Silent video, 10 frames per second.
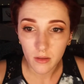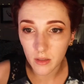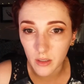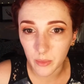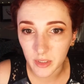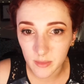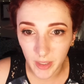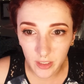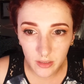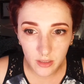then it works
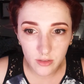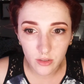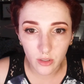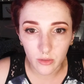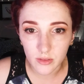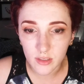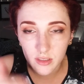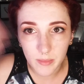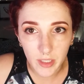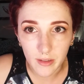better because you don't
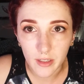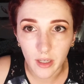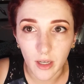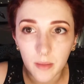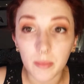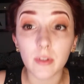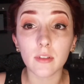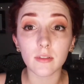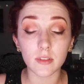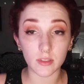smear it up.
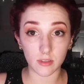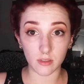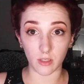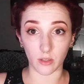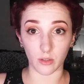So,